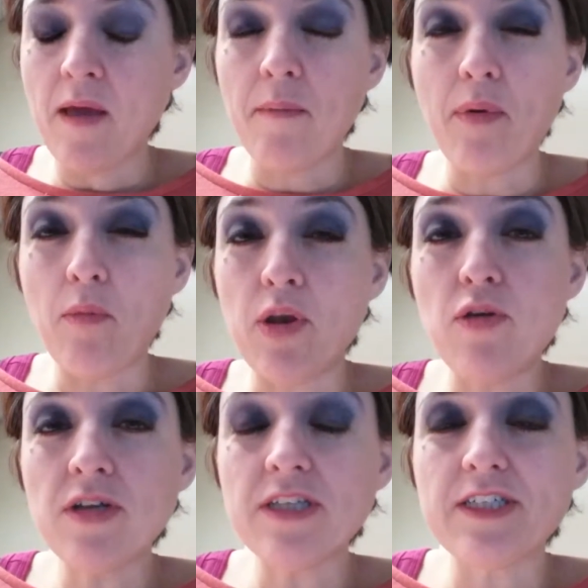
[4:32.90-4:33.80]
but when
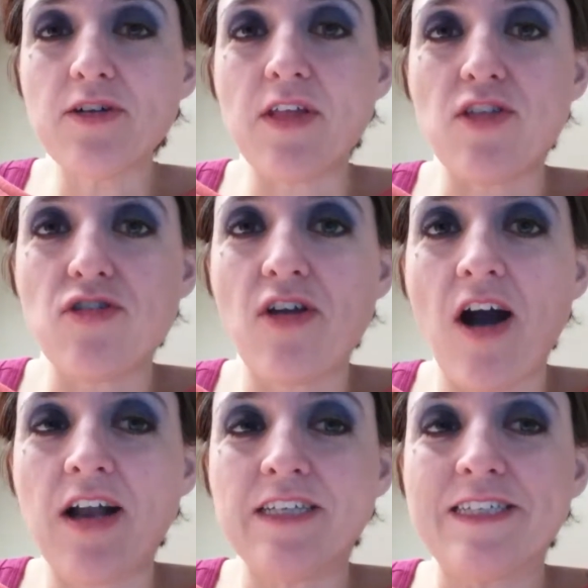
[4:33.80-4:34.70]
you consider that
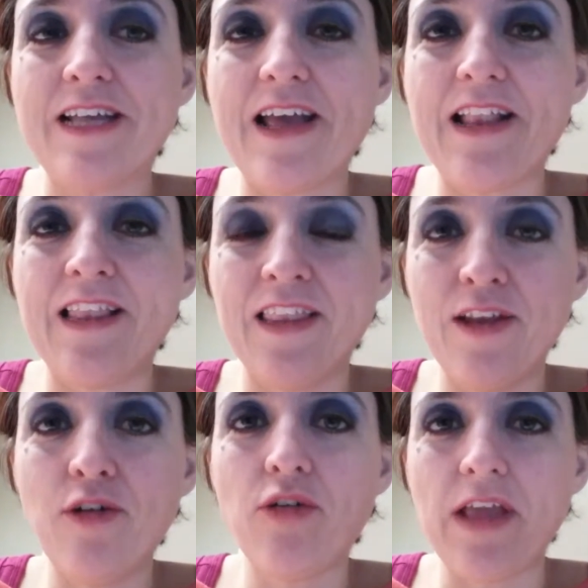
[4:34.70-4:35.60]
God is
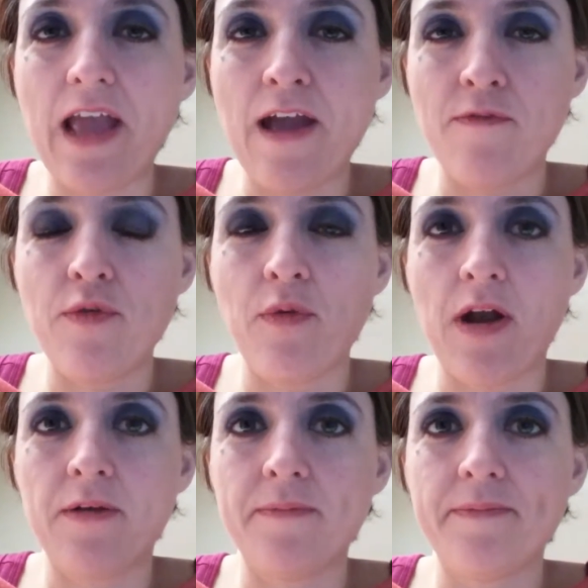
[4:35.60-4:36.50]
literally
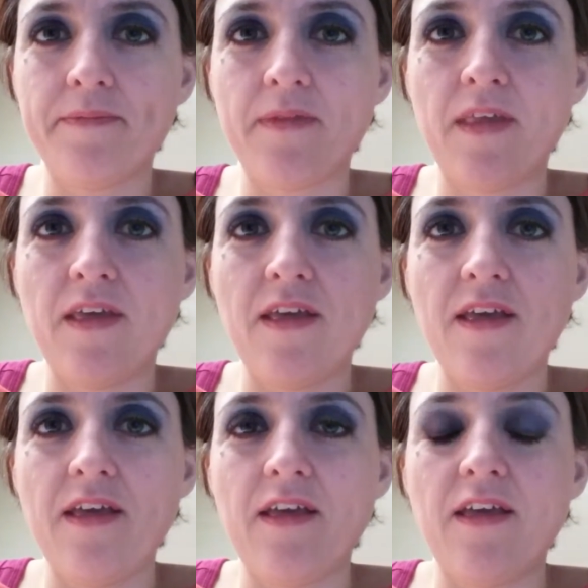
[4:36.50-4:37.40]
everywhere,
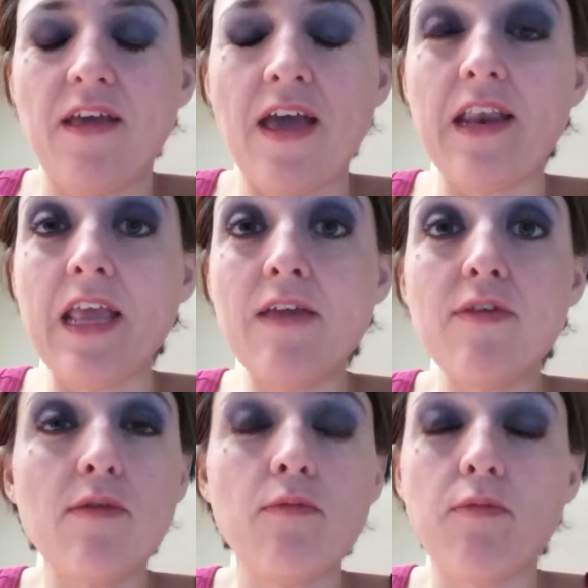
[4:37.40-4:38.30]
and
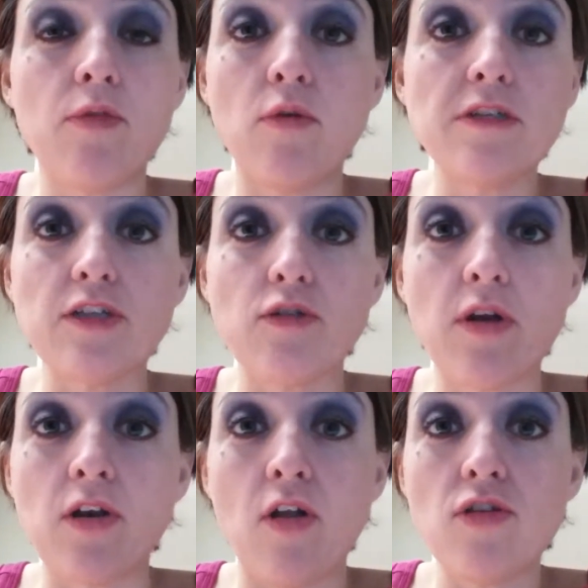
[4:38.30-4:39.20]
even those that don't
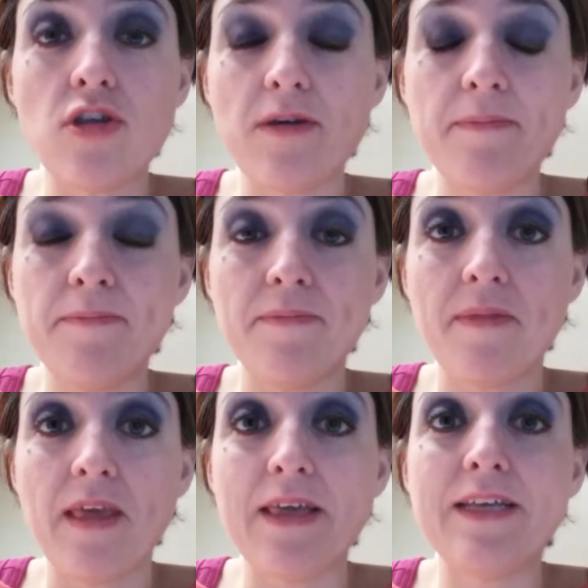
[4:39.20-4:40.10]
acknowledge him,
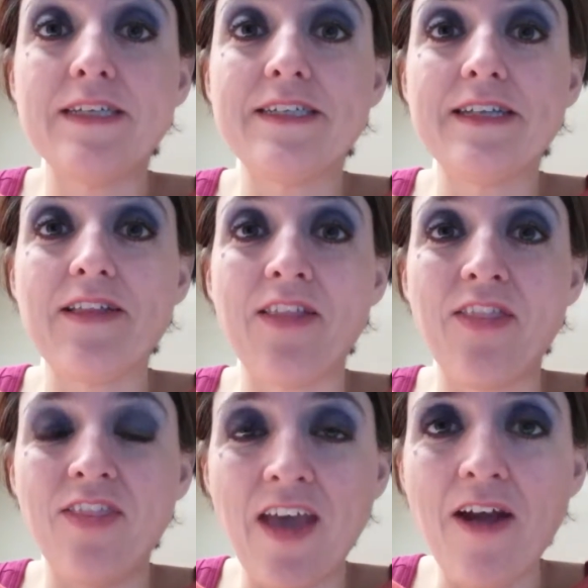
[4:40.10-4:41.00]
he's
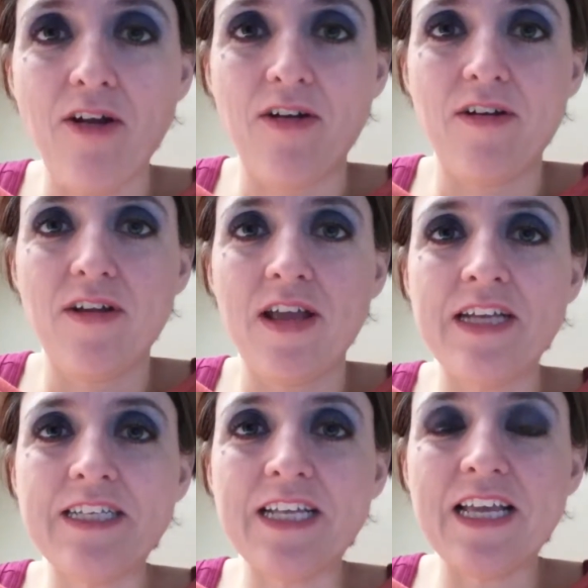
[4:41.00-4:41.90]
there.
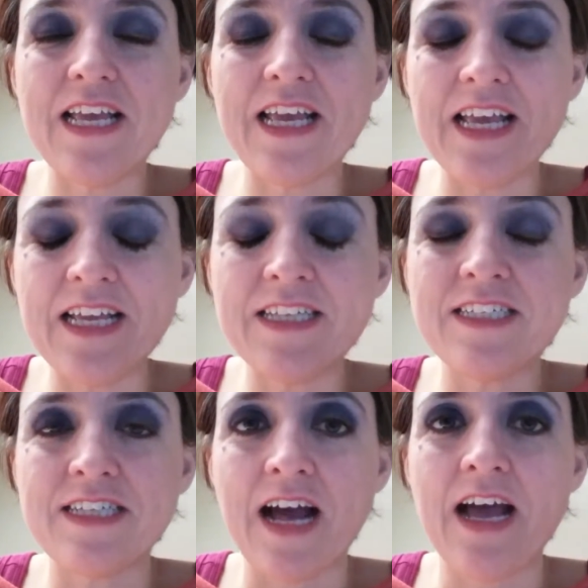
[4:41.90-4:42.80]
He's
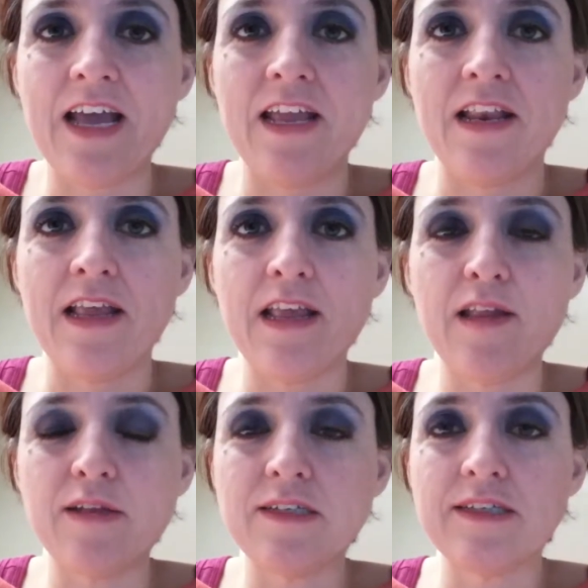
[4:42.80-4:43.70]
inside,
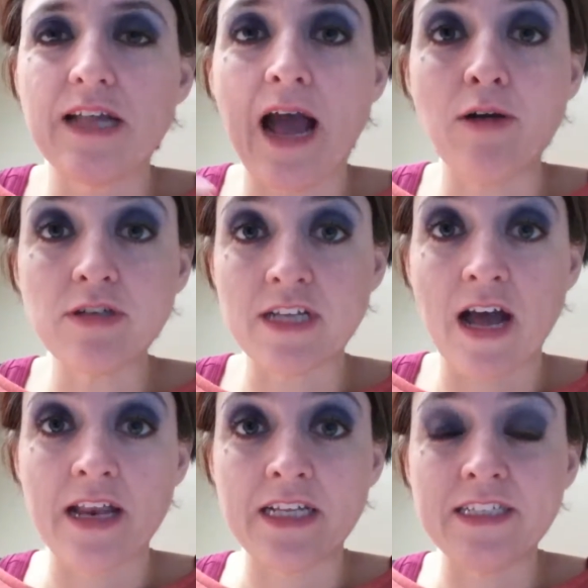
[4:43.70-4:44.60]
he's
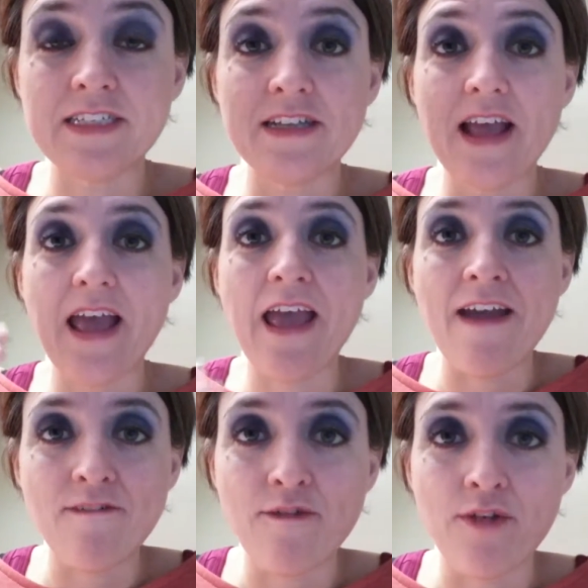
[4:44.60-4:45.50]
outside, he's
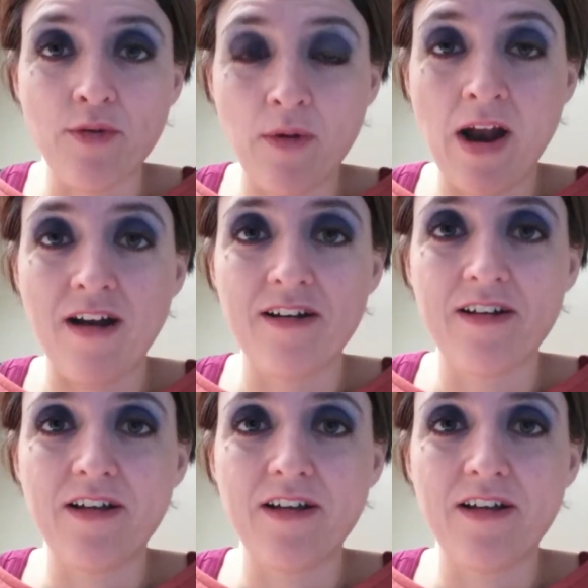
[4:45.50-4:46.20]
everywhere.